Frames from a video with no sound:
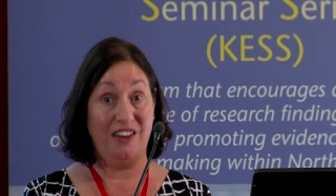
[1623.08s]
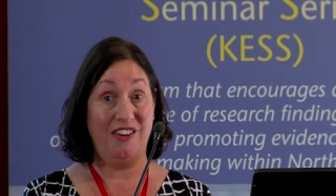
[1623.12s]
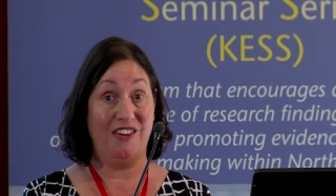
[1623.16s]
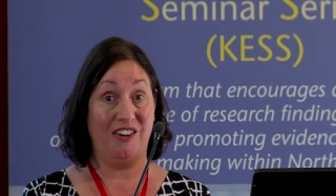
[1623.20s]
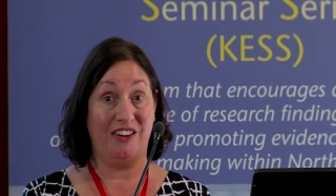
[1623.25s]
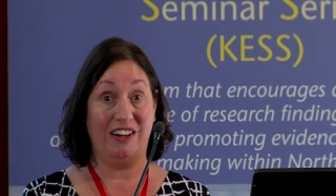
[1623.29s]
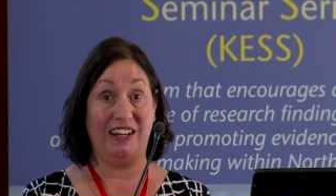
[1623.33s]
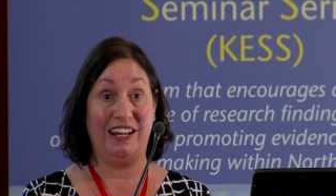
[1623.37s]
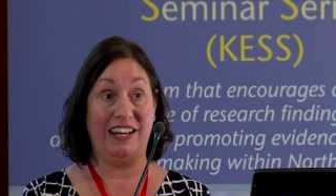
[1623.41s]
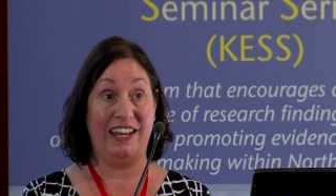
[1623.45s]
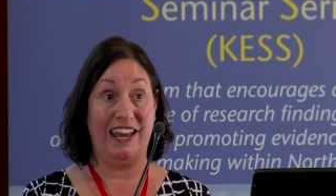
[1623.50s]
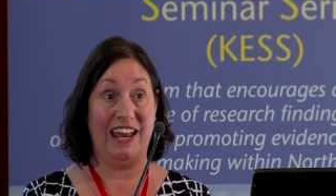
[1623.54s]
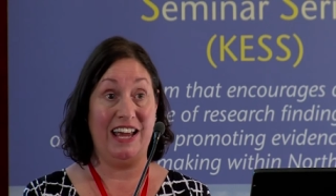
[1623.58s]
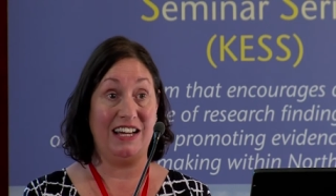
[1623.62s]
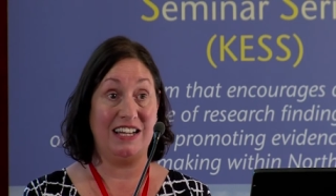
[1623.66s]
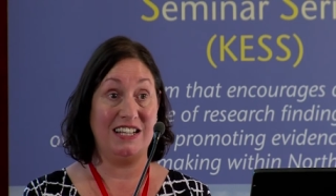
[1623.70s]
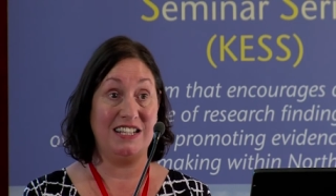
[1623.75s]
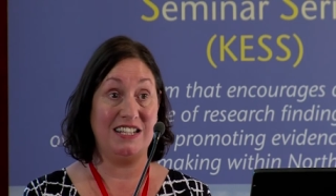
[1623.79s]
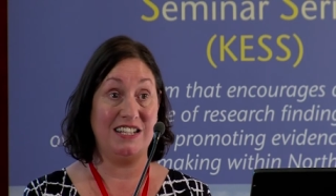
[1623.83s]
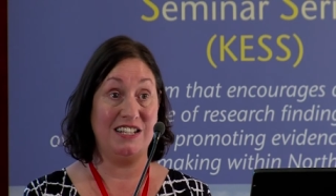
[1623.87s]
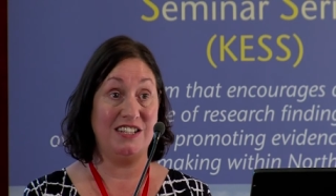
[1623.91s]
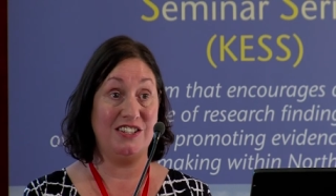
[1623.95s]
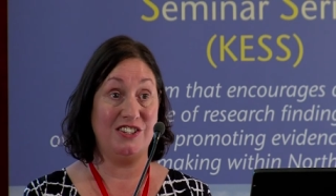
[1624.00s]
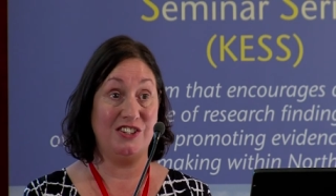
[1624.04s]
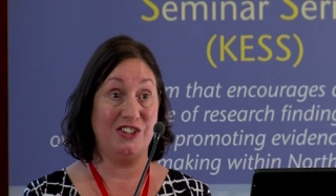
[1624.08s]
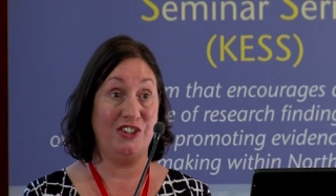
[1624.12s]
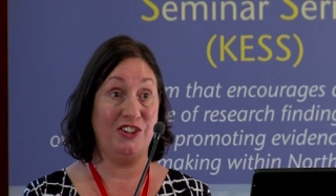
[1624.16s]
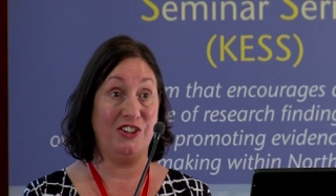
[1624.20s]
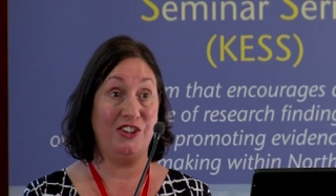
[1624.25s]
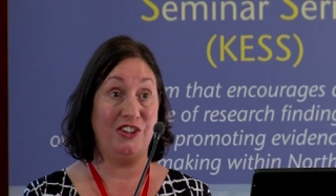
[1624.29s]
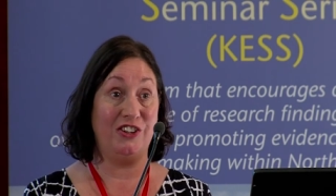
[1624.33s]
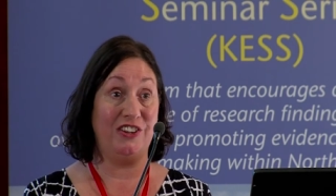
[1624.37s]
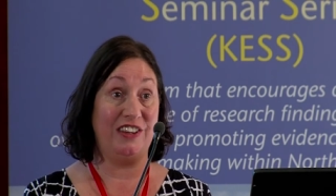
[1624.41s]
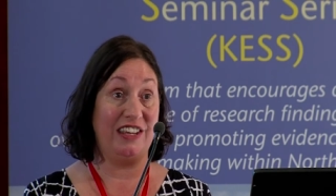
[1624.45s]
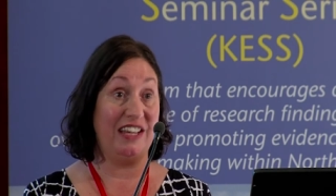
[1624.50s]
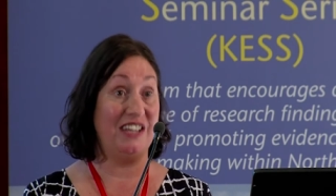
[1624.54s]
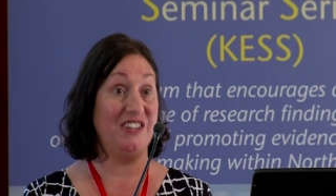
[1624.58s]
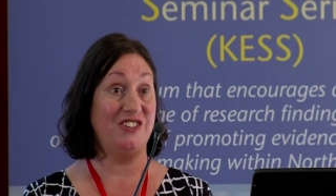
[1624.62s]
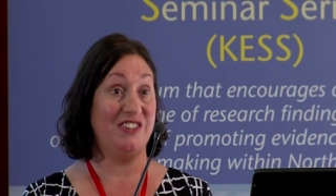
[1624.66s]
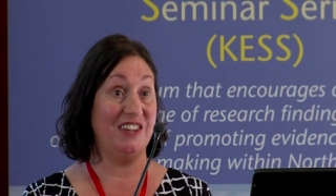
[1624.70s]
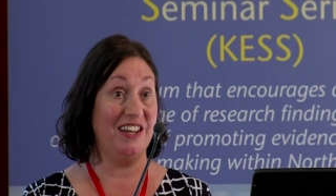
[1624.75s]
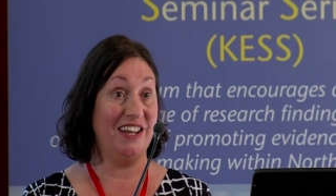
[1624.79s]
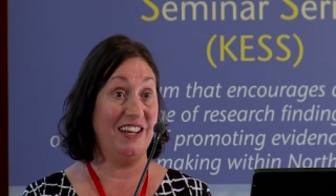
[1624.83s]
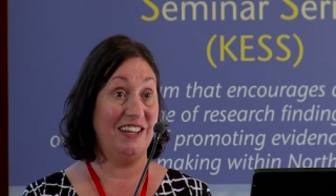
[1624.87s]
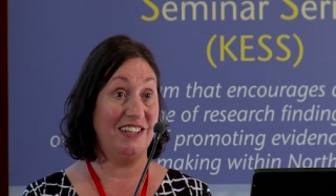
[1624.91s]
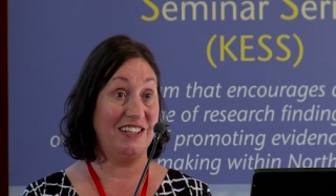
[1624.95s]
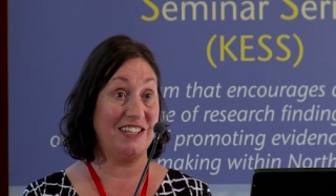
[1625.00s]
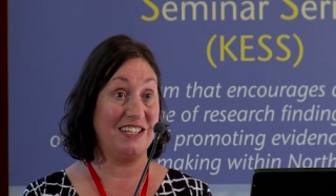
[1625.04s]
not connected to the
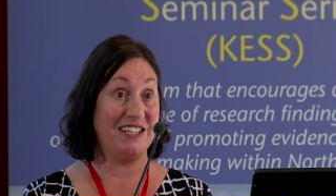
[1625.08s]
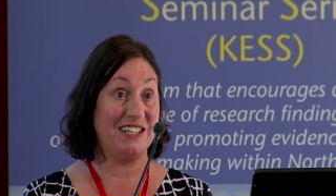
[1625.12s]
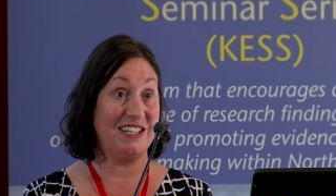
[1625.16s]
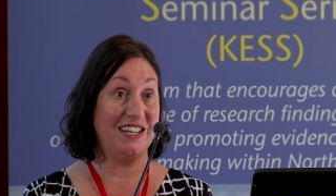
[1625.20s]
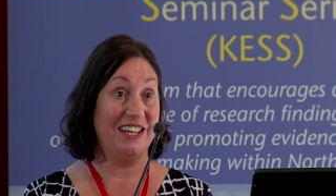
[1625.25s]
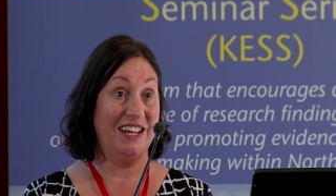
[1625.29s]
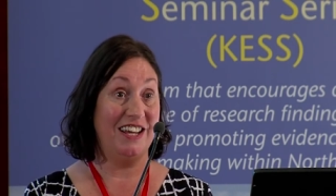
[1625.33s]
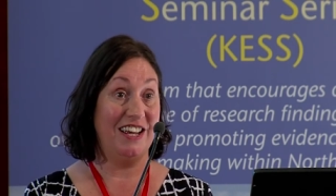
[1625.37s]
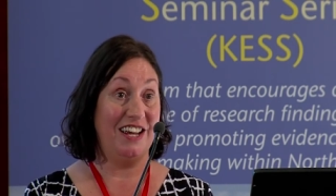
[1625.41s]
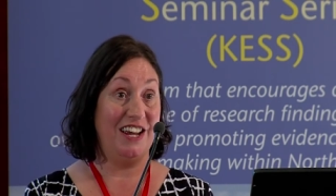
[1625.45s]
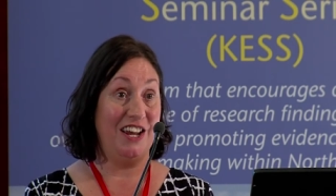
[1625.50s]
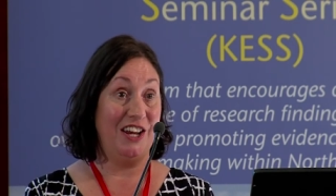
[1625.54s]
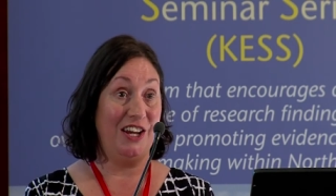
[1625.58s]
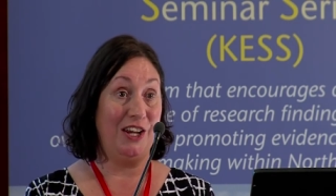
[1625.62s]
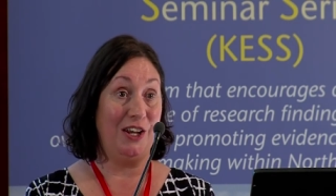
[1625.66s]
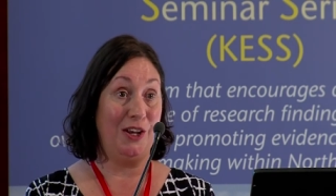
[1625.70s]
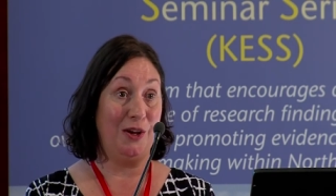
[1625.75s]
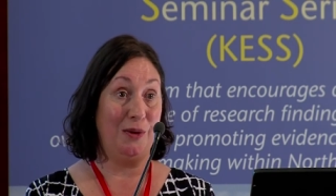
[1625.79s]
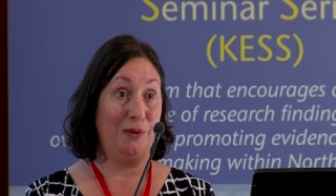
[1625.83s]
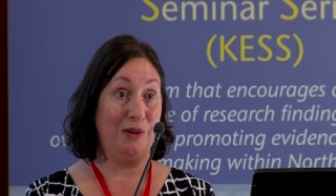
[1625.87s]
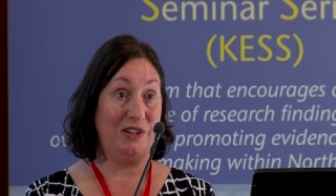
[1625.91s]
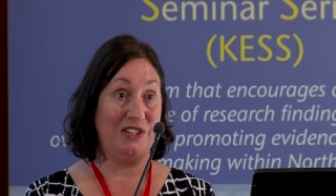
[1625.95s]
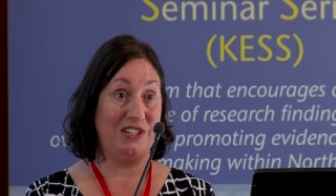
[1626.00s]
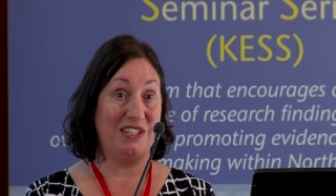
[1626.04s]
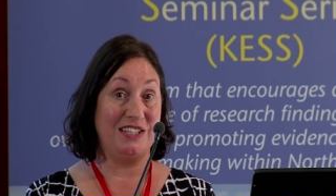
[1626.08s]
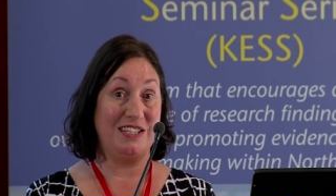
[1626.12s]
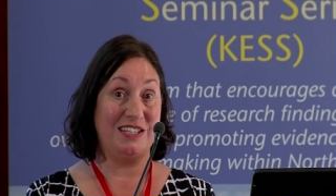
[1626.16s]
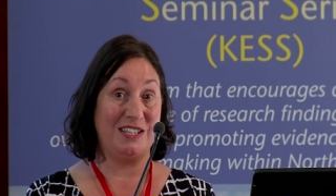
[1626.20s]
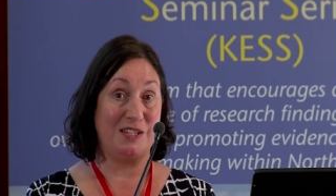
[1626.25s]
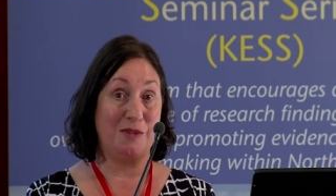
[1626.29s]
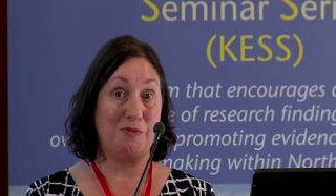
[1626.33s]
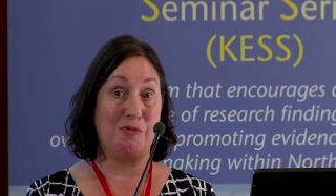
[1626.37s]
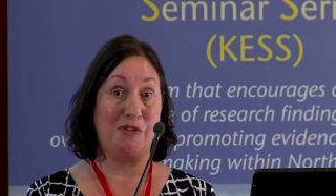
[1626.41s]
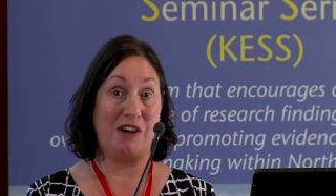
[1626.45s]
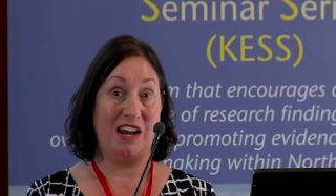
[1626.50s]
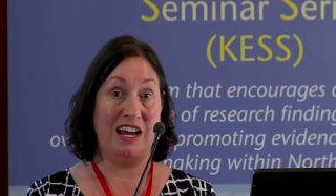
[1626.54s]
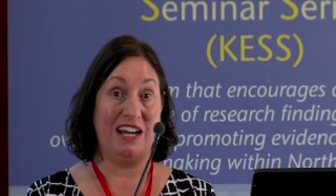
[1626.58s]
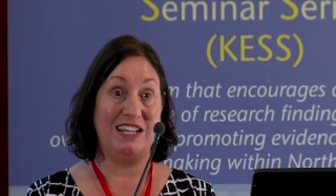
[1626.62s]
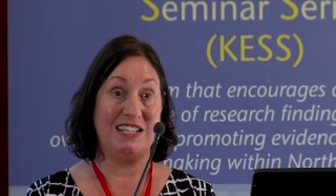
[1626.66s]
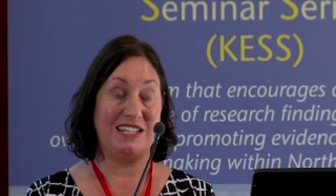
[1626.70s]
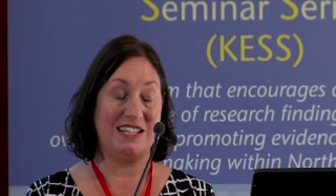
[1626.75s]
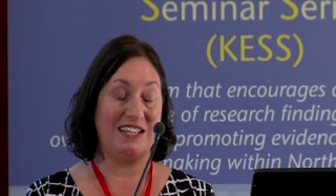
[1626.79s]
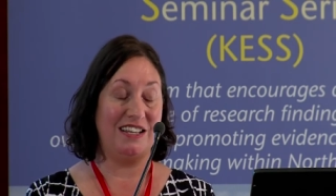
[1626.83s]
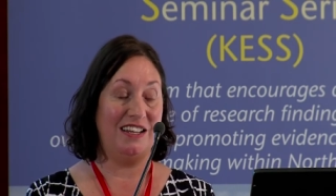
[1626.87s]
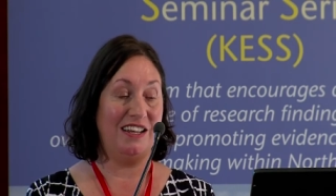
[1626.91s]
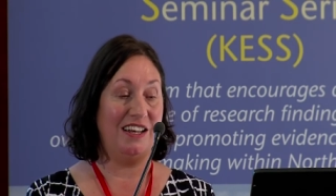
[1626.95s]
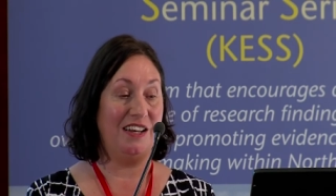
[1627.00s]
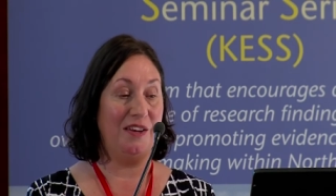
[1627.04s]
internet, you know, which is
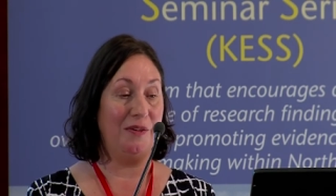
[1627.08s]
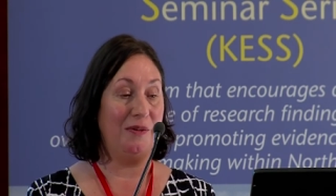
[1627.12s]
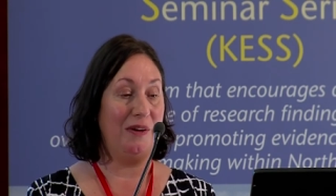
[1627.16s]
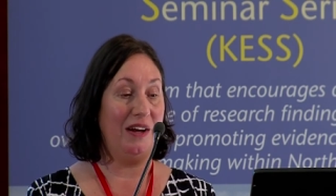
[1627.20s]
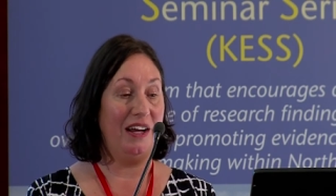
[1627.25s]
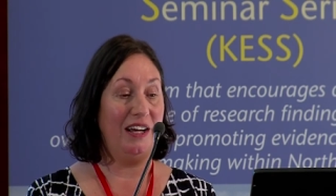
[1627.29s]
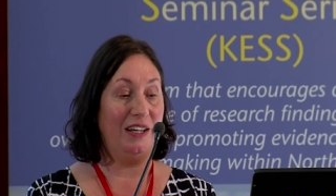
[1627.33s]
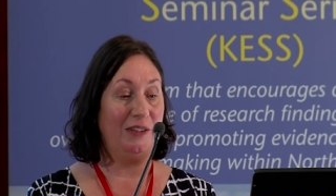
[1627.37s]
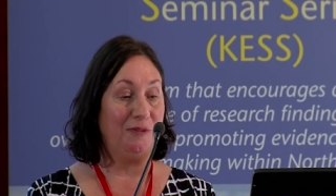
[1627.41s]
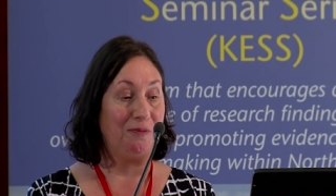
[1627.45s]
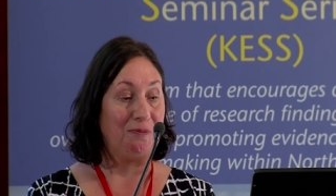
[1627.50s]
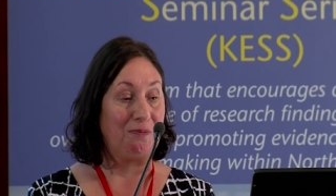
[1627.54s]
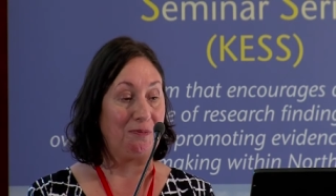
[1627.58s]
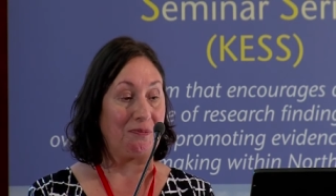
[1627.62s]
surprising in a way.